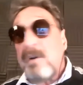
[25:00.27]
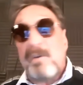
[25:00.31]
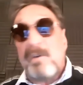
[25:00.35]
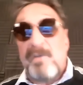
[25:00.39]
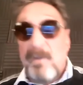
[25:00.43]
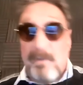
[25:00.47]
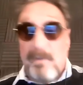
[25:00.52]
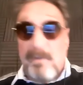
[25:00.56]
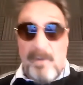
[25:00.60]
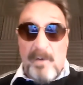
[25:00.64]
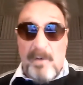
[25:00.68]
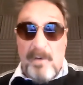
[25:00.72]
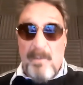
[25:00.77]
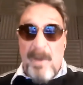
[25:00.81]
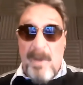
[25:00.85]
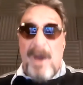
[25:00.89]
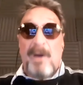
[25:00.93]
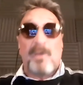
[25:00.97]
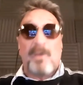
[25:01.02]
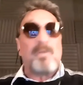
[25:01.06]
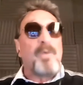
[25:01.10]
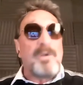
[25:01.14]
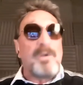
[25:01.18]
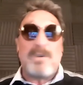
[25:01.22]
a trivial
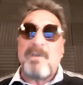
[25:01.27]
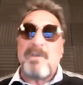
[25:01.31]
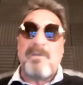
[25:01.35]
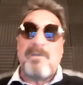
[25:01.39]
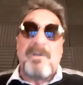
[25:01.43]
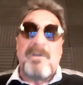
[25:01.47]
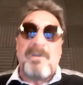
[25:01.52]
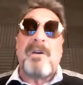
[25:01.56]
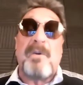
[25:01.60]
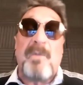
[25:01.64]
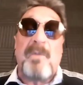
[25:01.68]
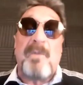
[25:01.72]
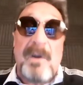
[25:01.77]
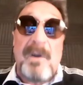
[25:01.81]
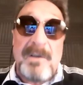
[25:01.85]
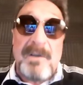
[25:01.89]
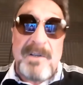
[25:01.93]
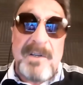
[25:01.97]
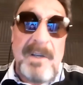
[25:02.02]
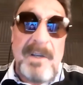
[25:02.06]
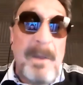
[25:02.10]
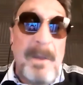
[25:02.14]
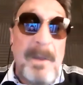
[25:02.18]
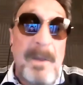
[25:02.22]
matter once you've done it
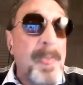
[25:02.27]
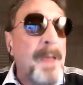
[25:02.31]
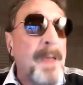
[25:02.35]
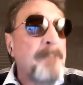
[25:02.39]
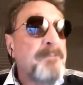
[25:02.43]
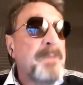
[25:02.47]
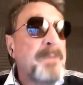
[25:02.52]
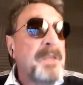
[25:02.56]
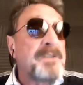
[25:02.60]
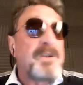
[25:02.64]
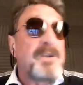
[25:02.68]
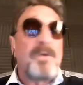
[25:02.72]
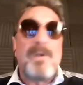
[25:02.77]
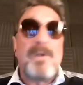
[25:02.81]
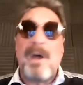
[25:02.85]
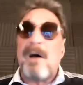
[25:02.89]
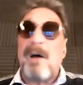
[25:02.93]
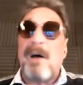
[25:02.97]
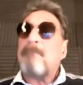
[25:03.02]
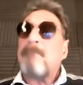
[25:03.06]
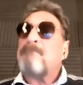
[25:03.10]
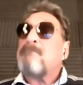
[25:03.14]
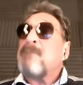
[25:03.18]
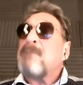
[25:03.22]
once. So now,